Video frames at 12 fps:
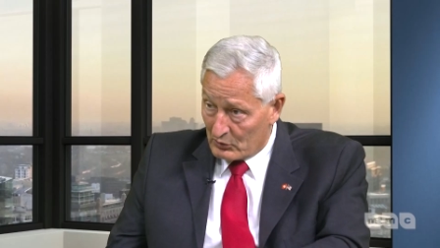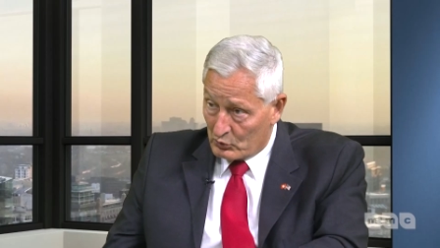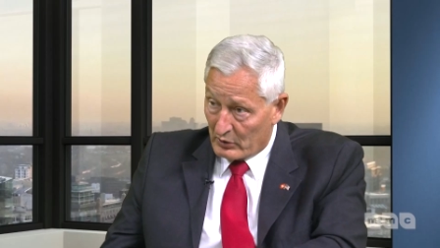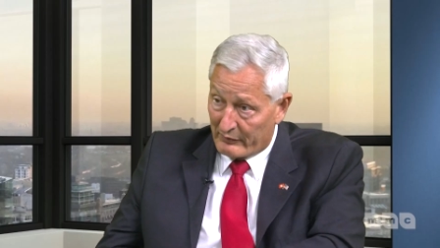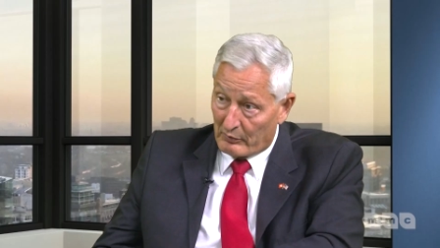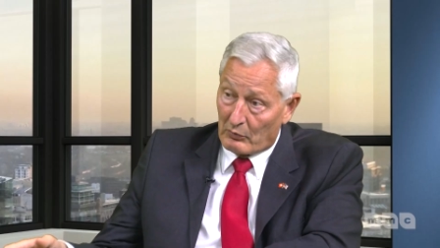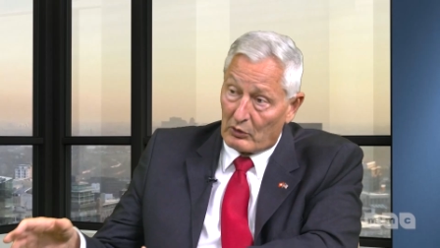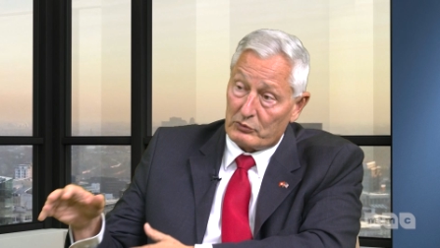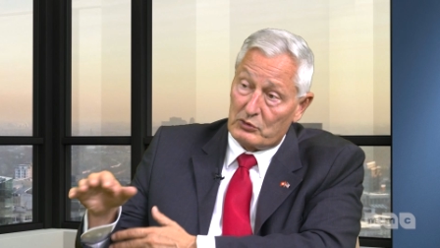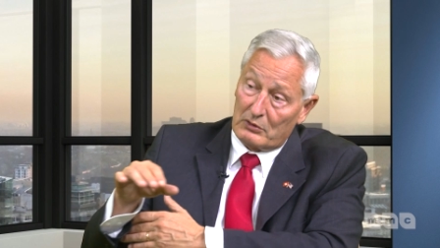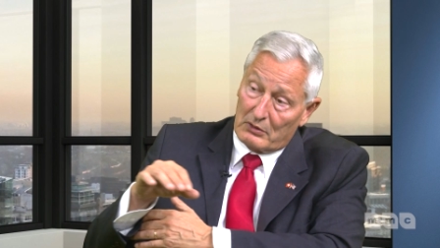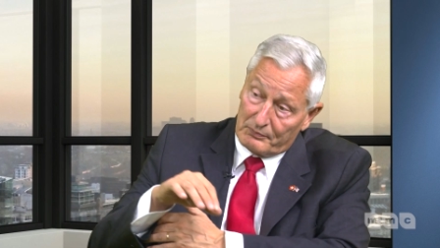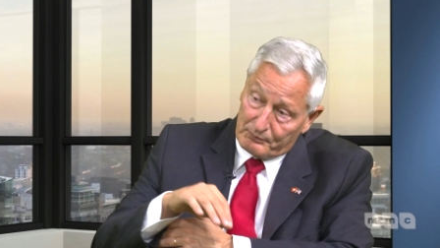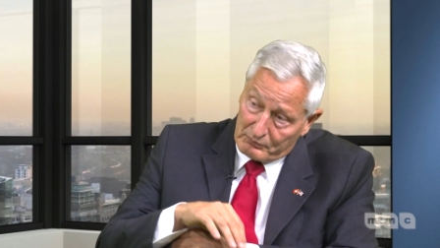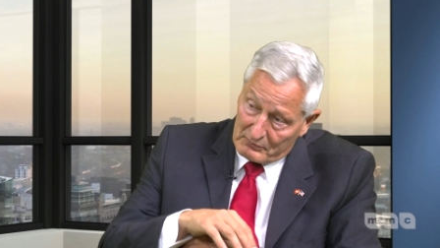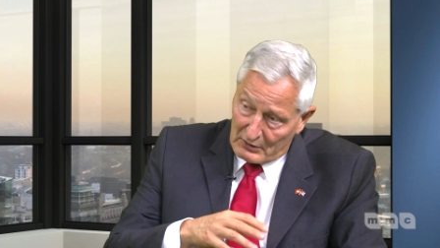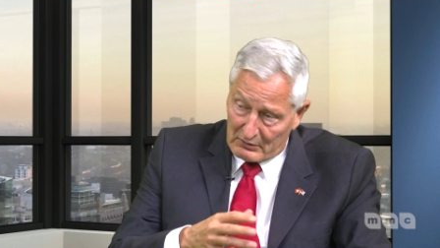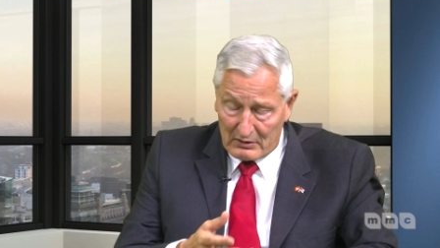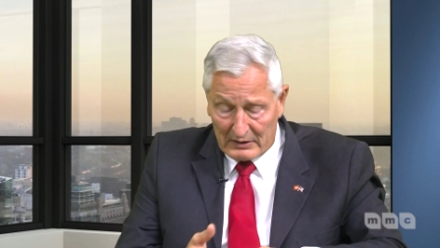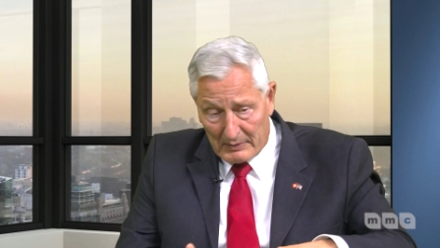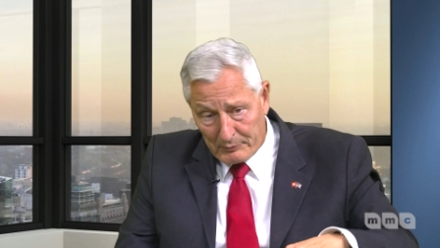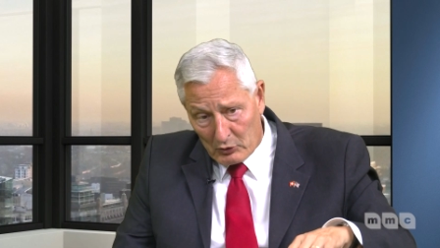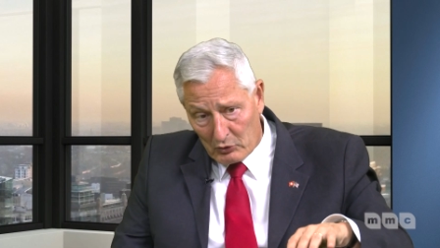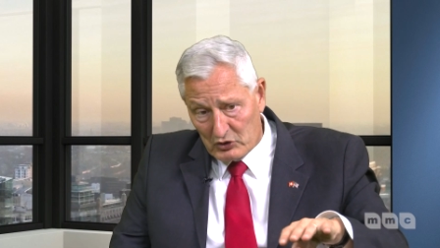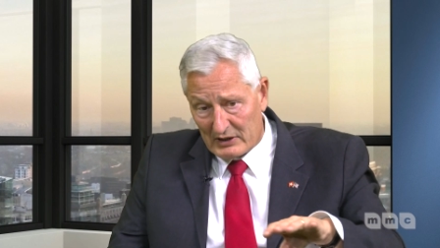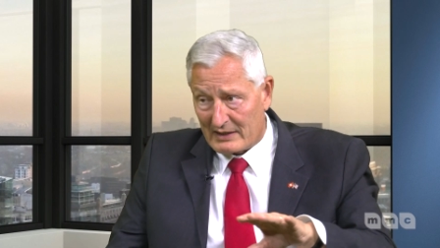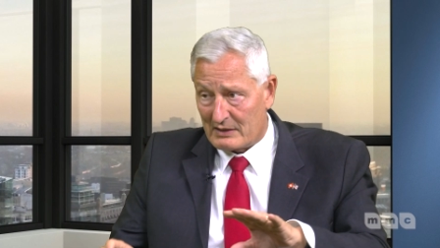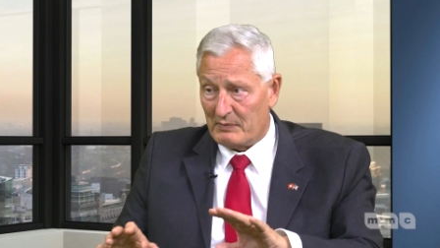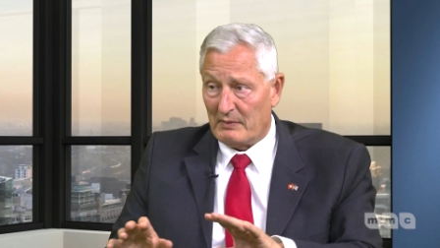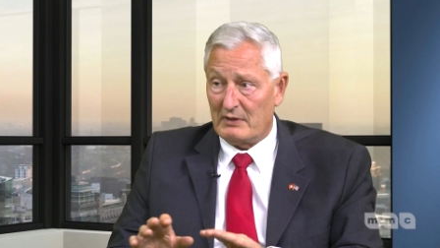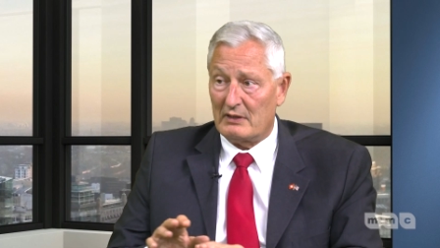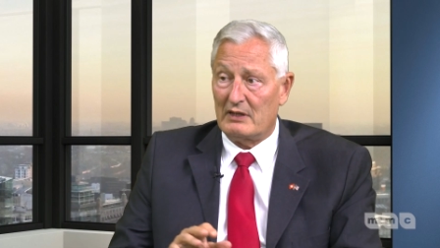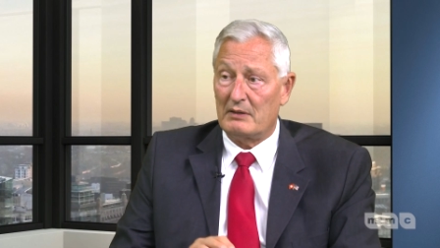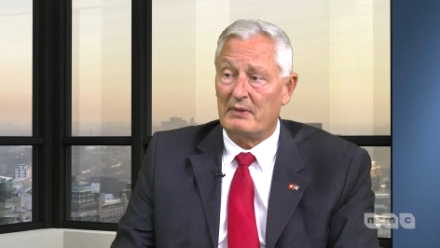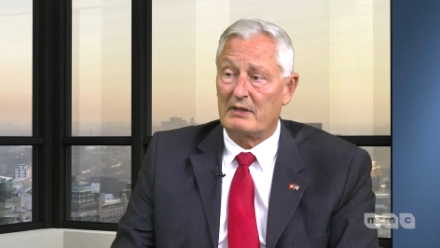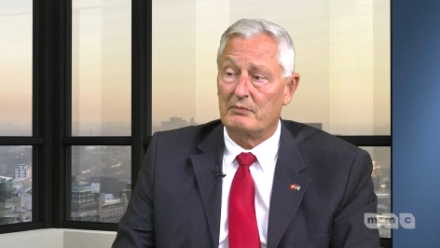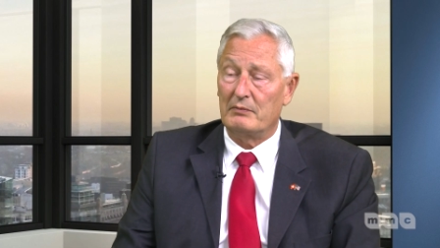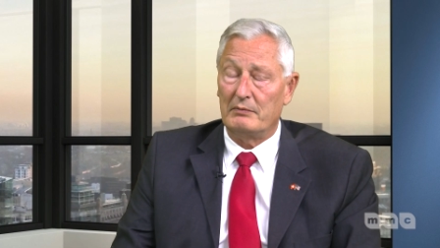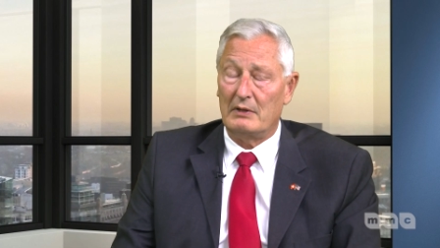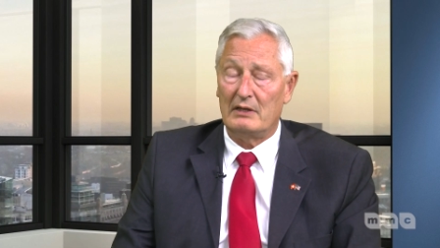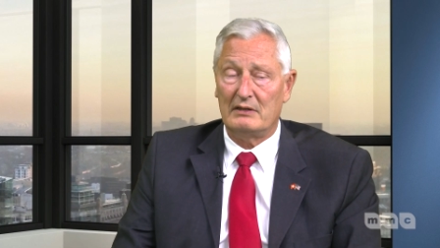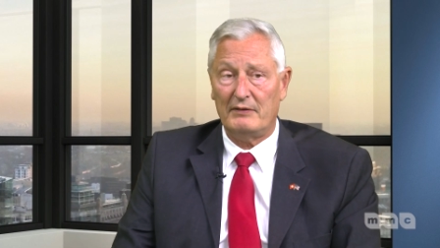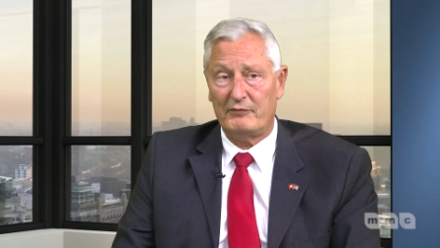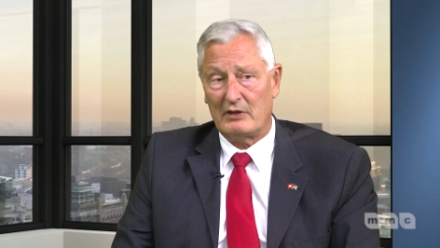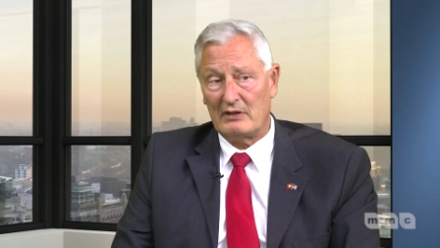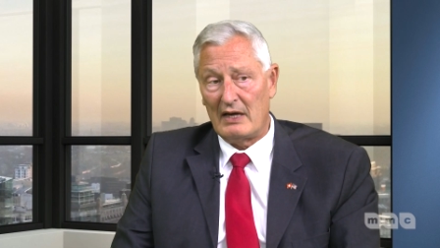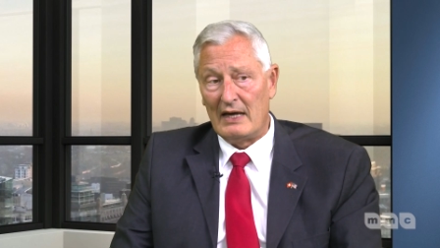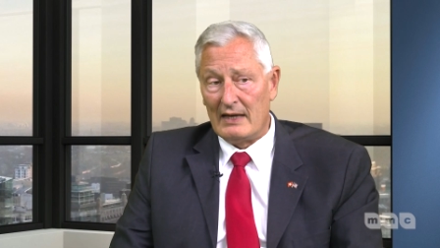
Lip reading: to have a more, an approach that's maybe a little bit different.